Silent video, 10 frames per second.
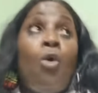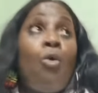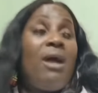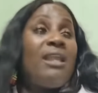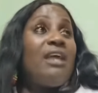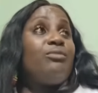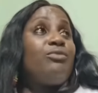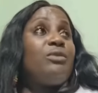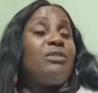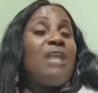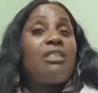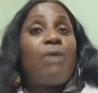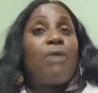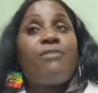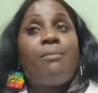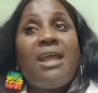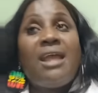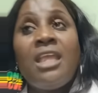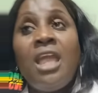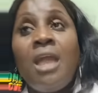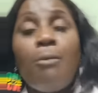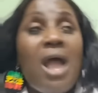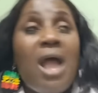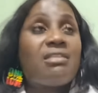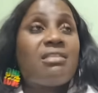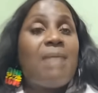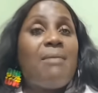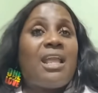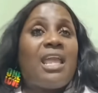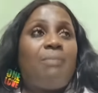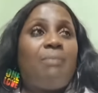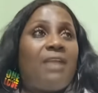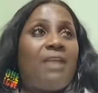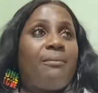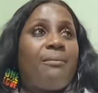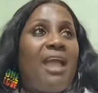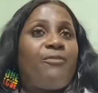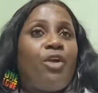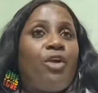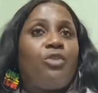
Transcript: Woman, that's why everybody, boy say my get bike for buy if you go to